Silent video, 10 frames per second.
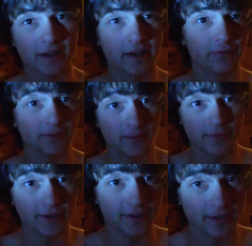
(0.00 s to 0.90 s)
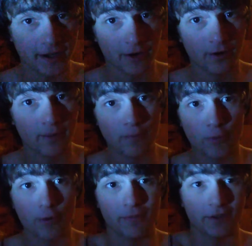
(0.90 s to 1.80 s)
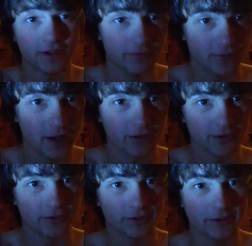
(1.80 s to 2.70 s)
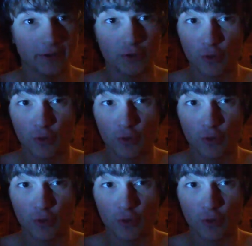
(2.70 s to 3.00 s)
to give some millionaire more millions of dollars.